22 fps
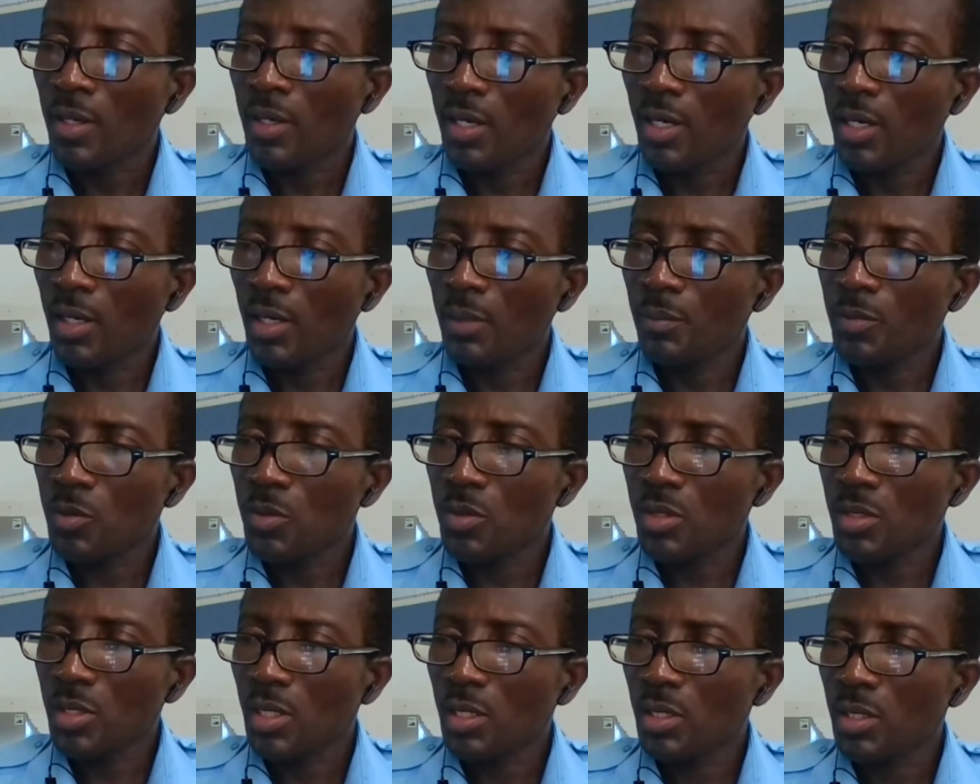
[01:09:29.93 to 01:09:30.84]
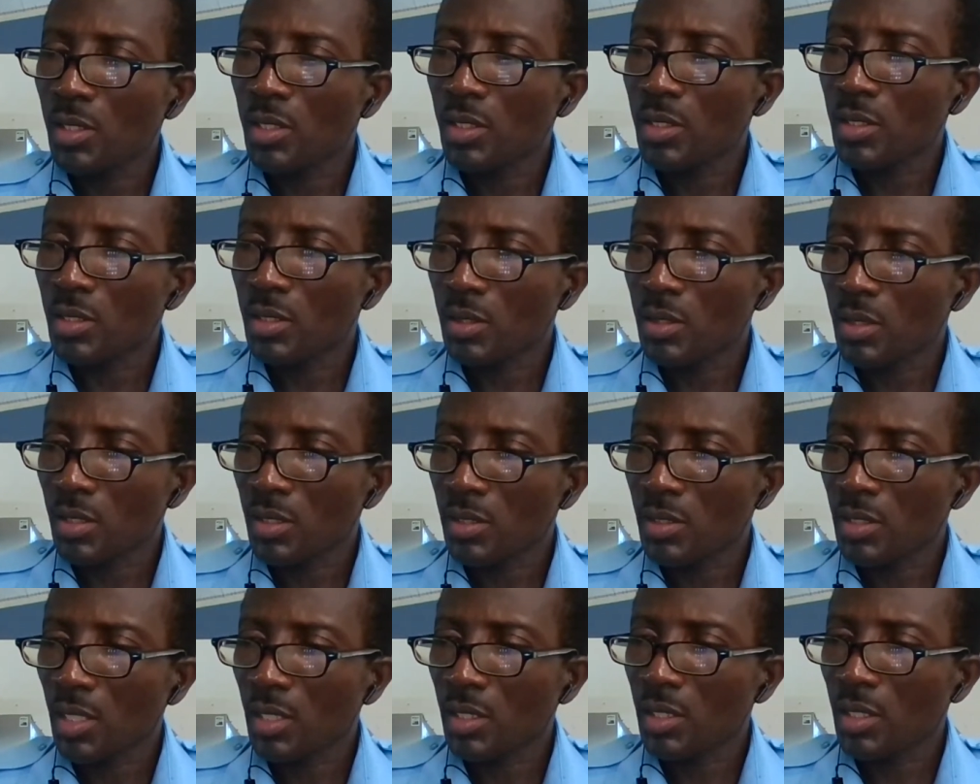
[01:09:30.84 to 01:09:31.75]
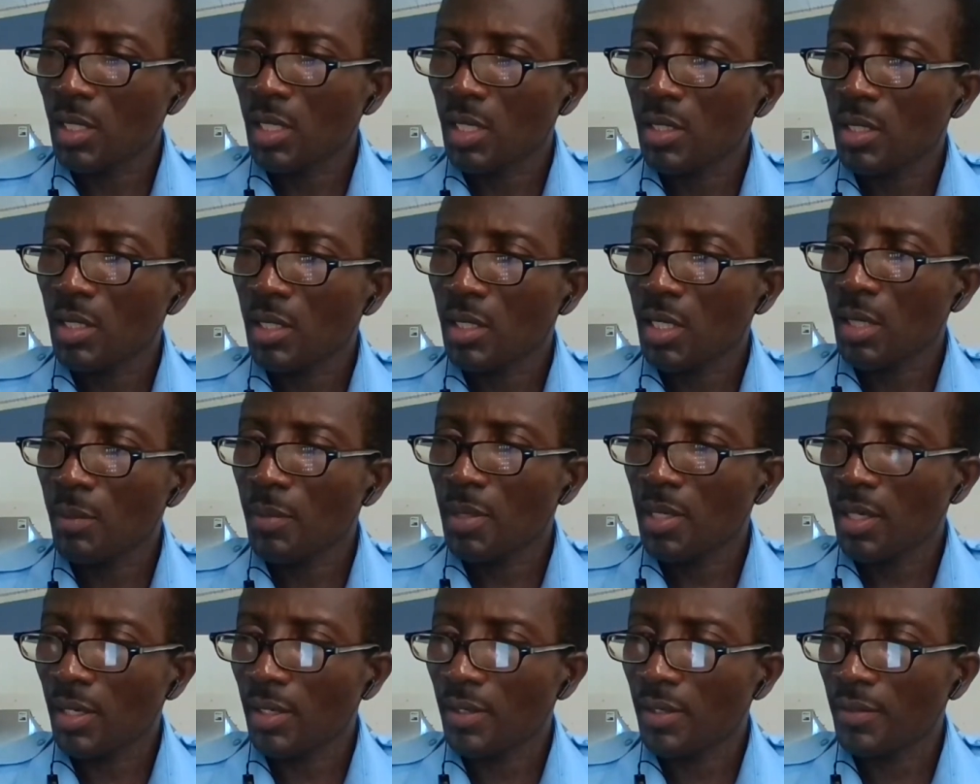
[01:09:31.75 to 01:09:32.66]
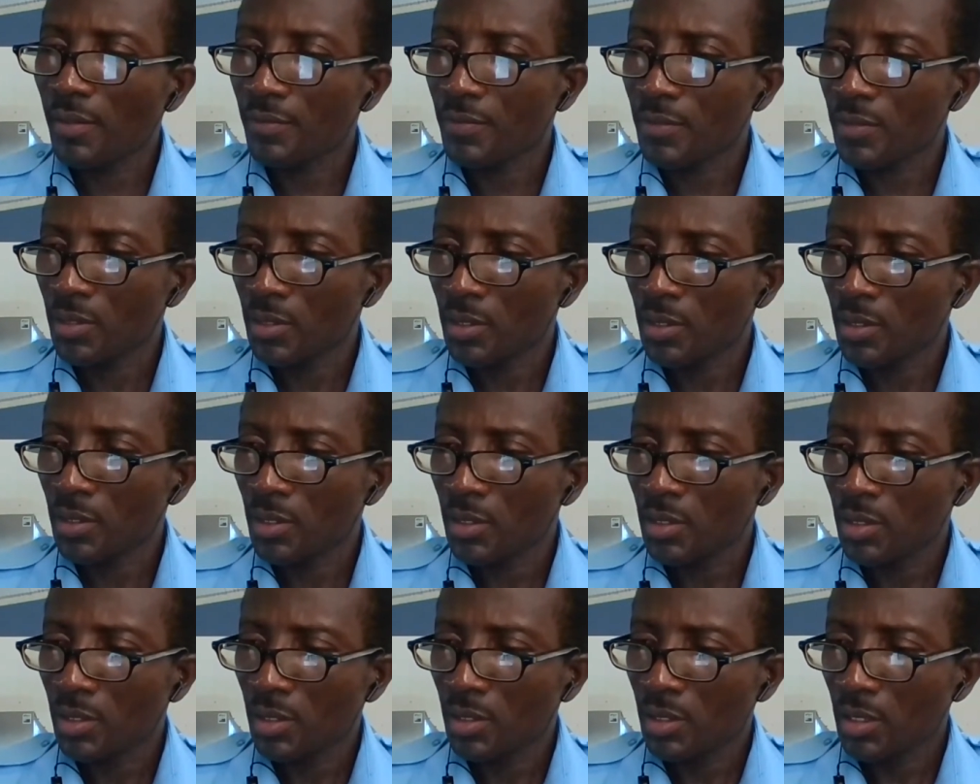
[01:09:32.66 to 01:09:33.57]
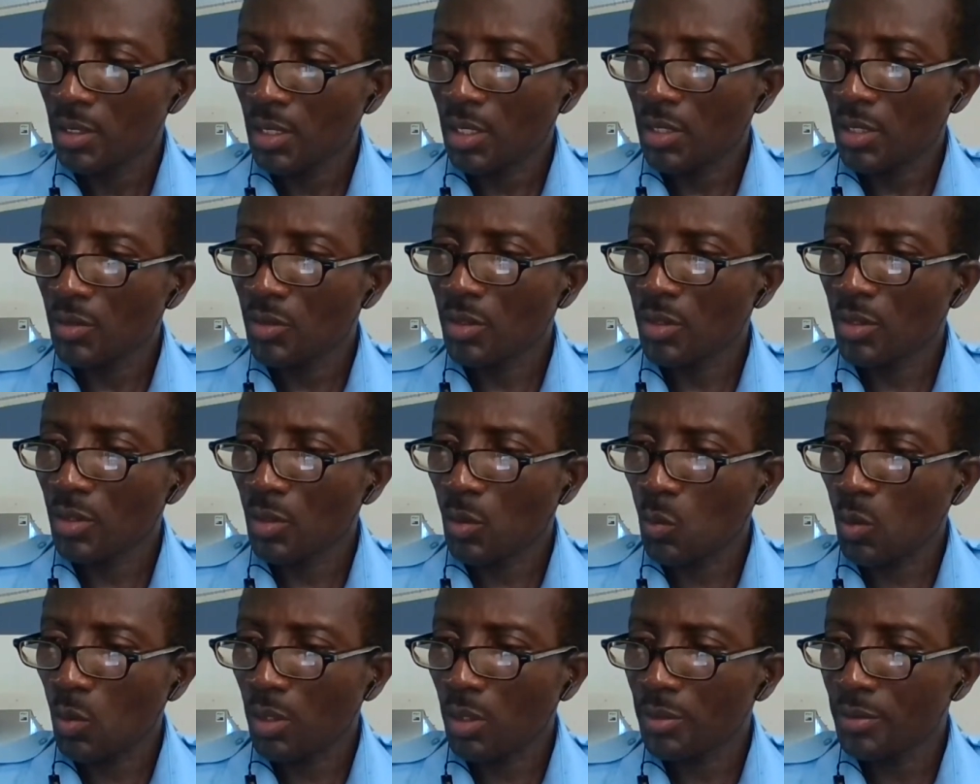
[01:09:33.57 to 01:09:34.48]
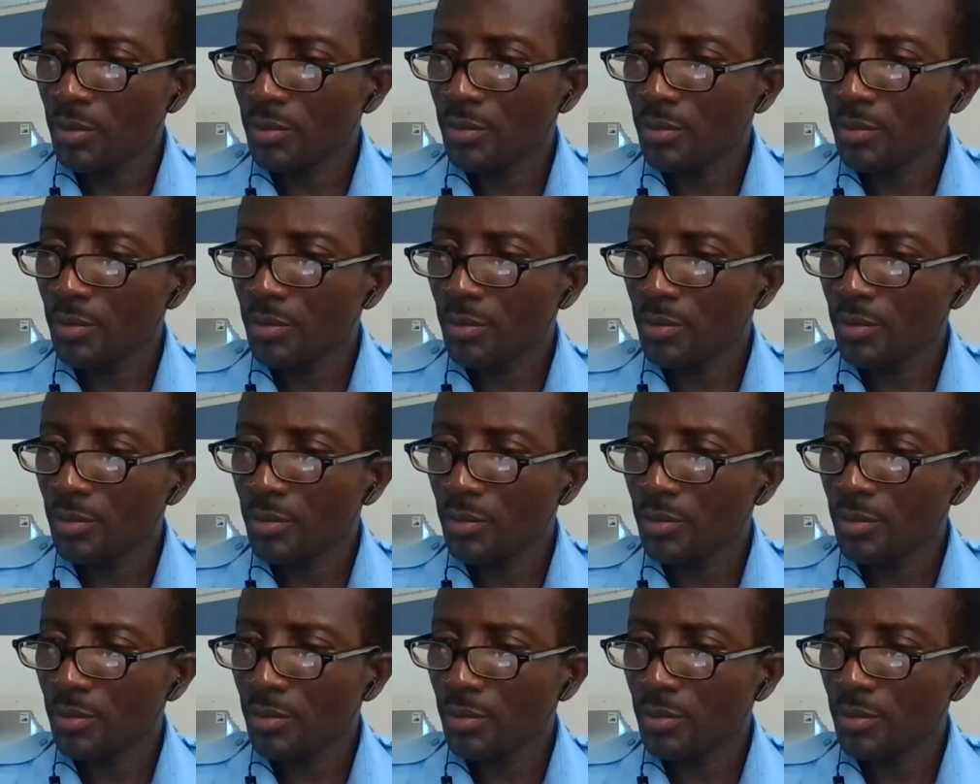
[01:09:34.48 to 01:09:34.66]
to send it, because I think I may have another one.